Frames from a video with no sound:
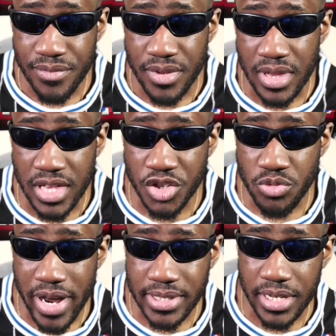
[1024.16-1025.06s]
this
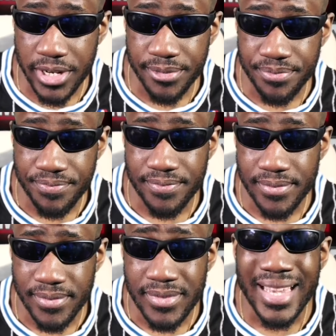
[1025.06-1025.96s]
right here,
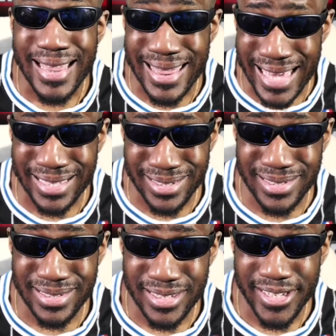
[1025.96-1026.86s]

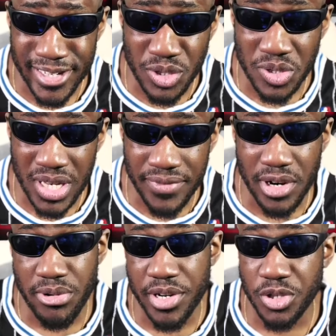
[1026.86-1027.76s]
this is your saving
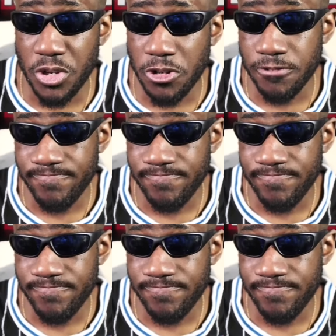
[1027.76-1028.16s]
grace, yo.